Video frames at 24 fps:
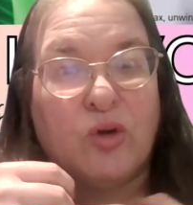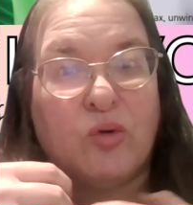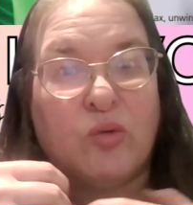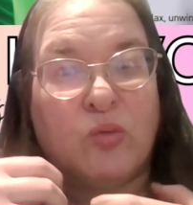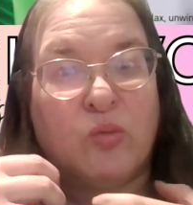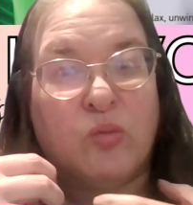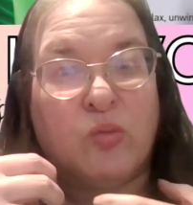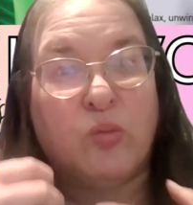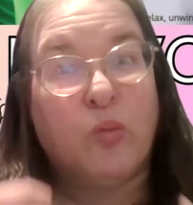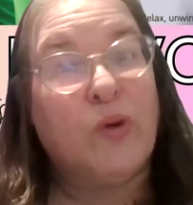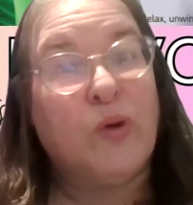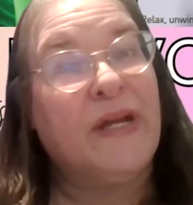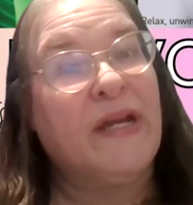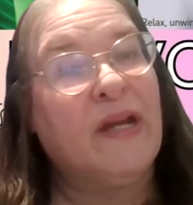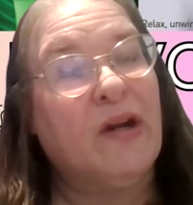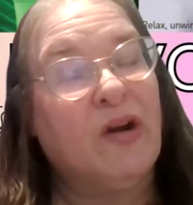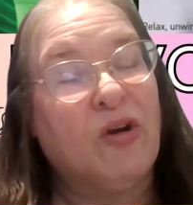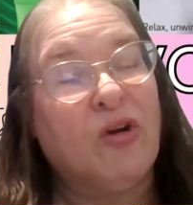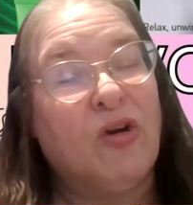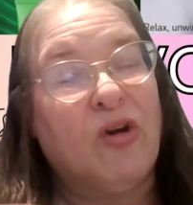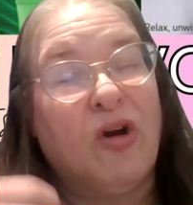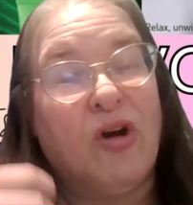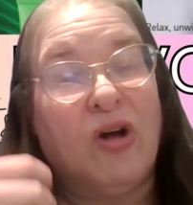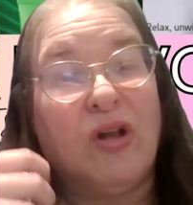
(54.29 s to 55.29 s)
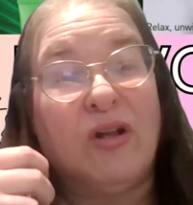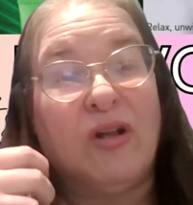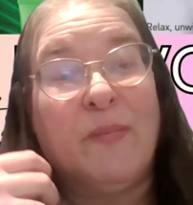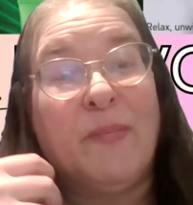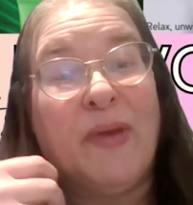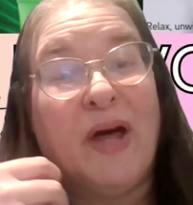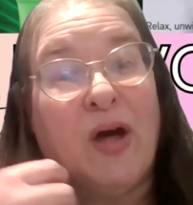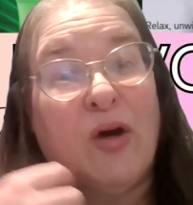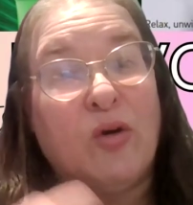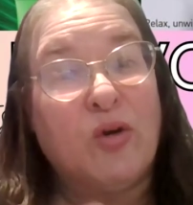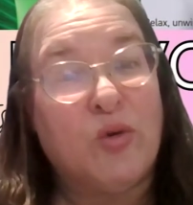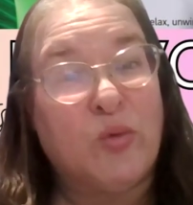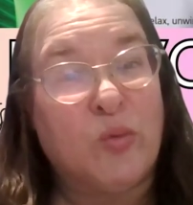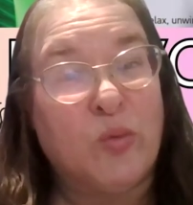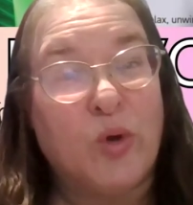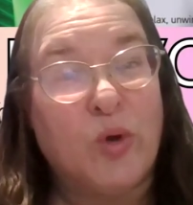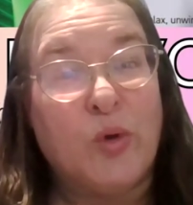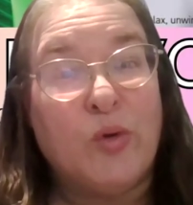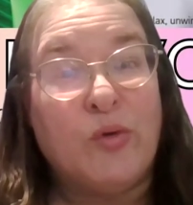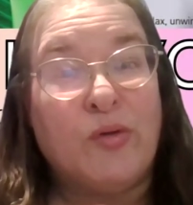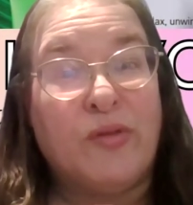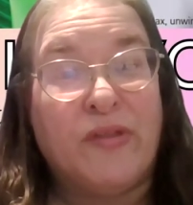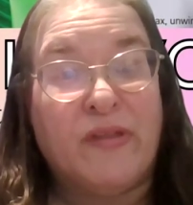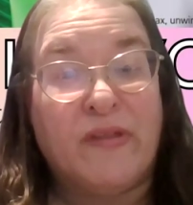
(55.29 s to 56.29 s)
We are all about
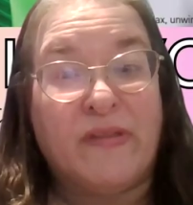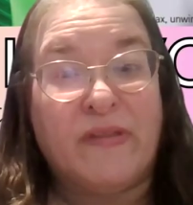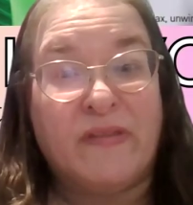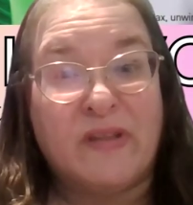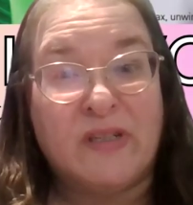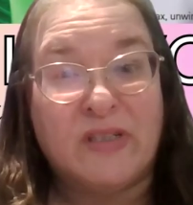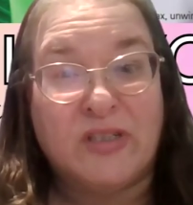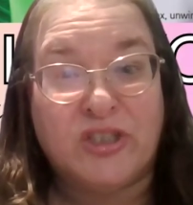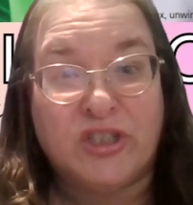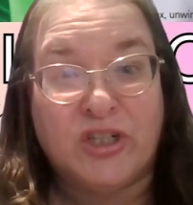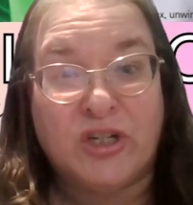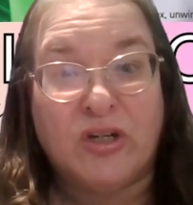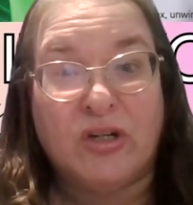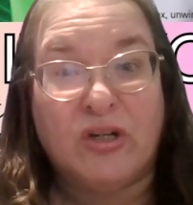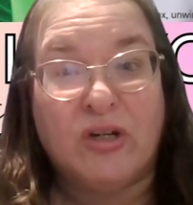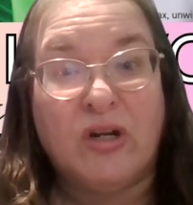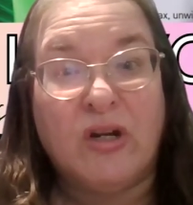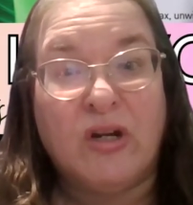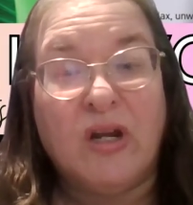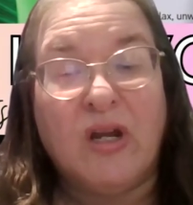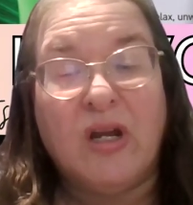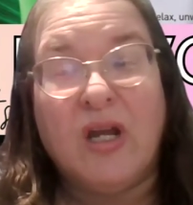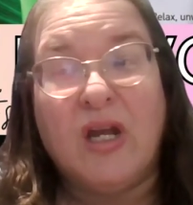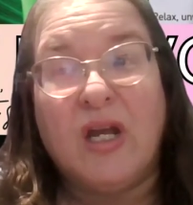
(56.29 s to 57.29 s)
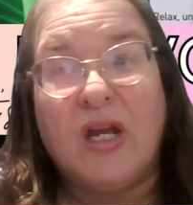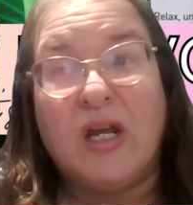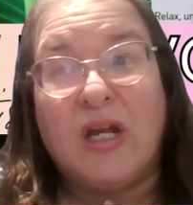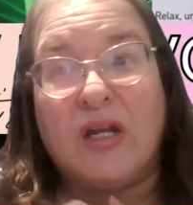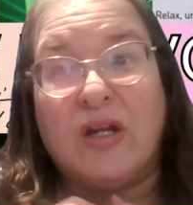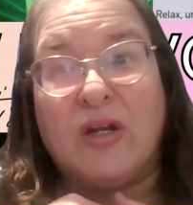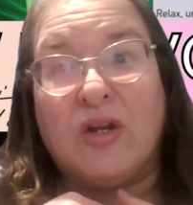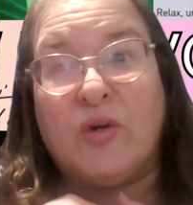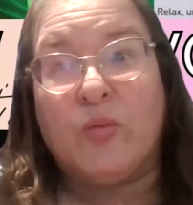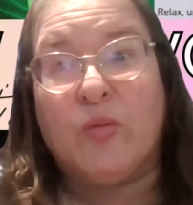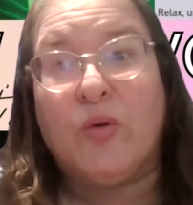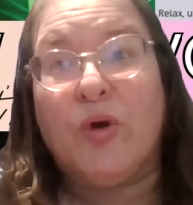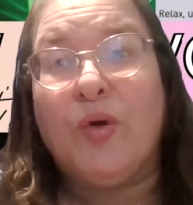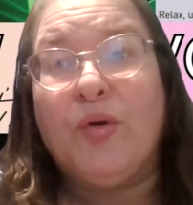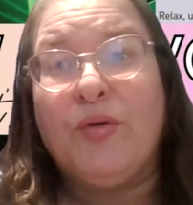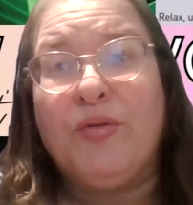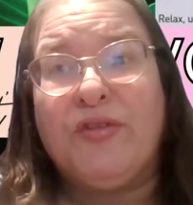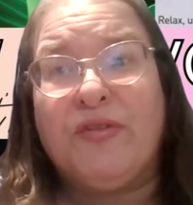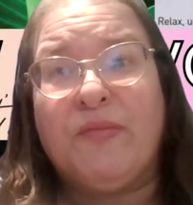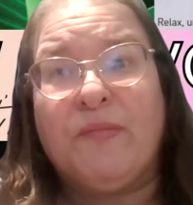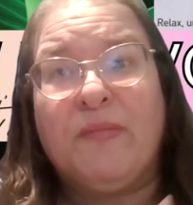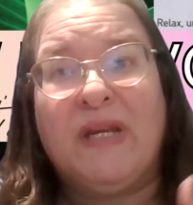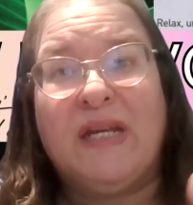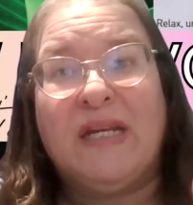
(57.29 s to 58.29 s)
growth this year, and
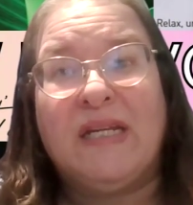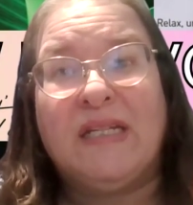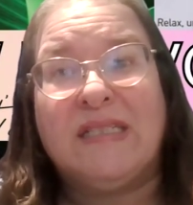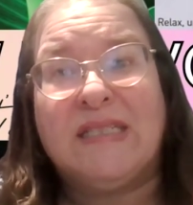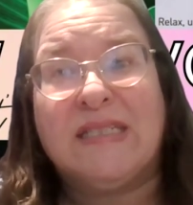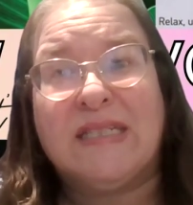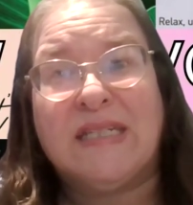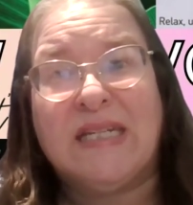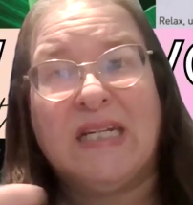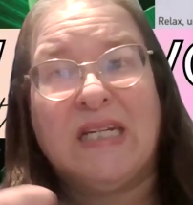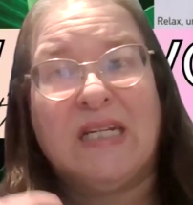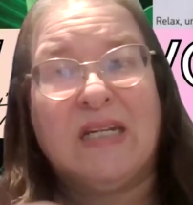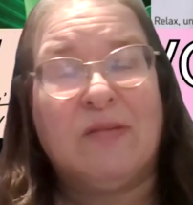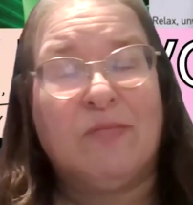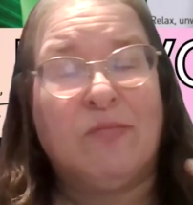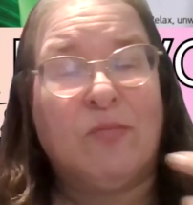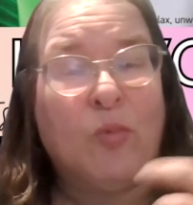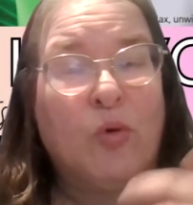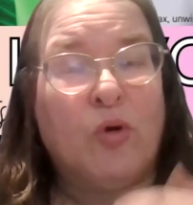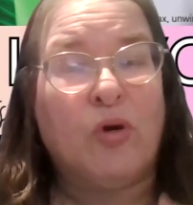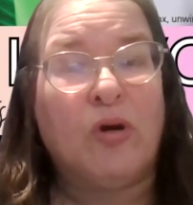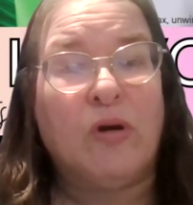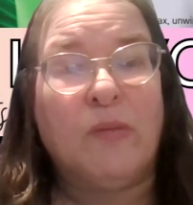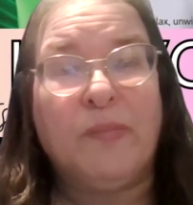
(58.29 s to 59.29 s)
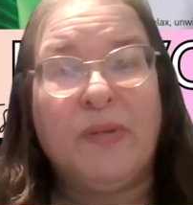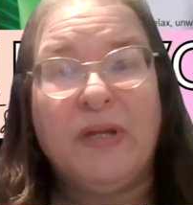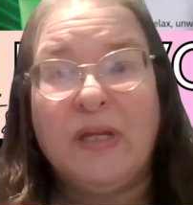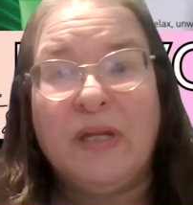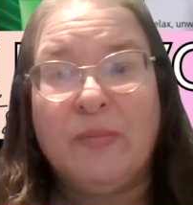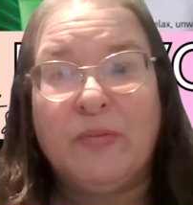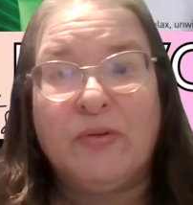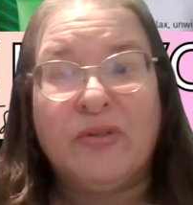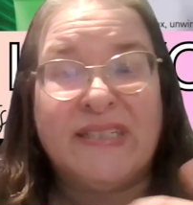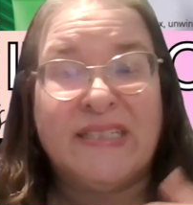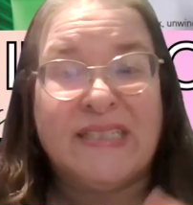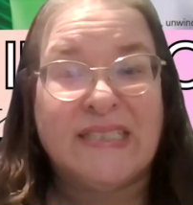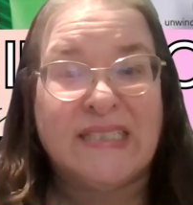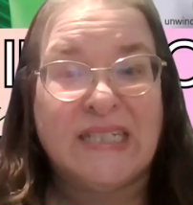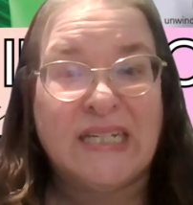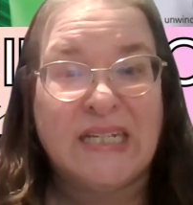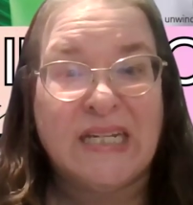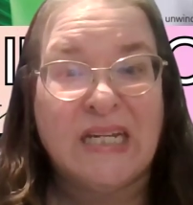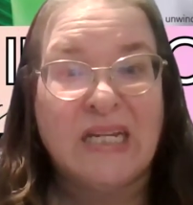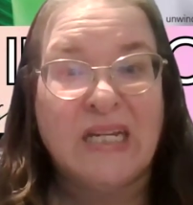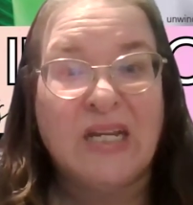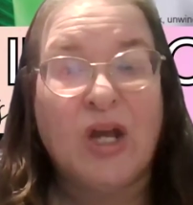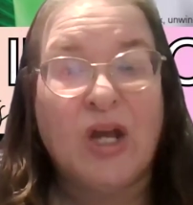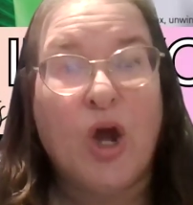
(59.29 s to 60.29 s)
growth means getting more people to
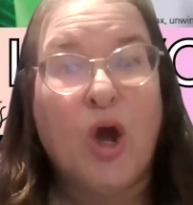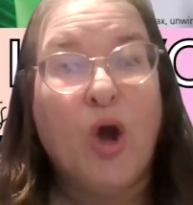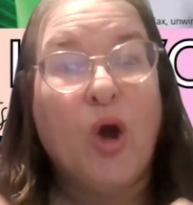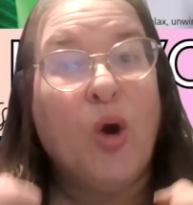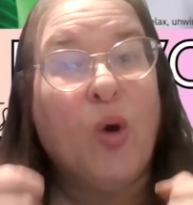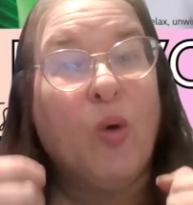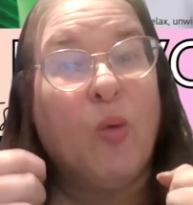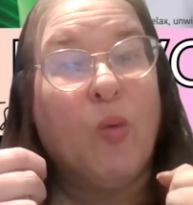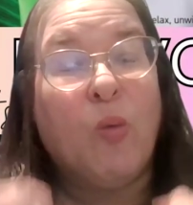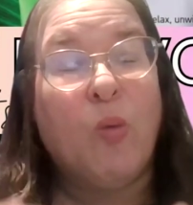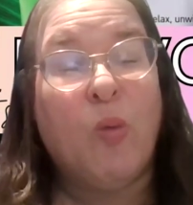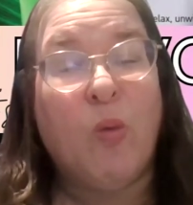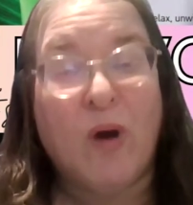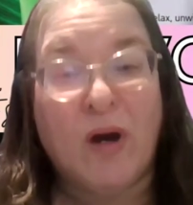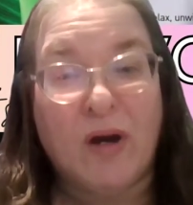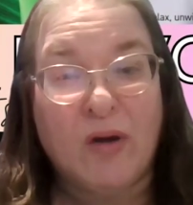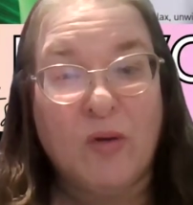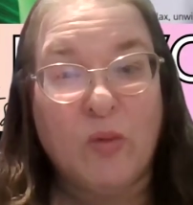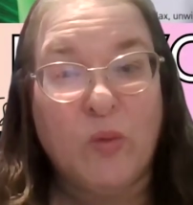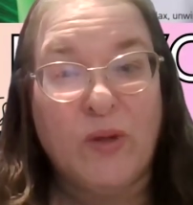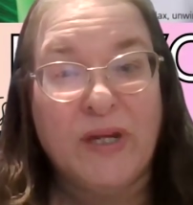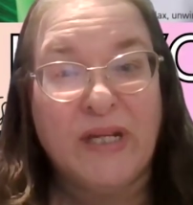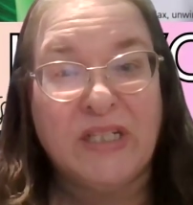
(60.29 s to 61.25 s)
see what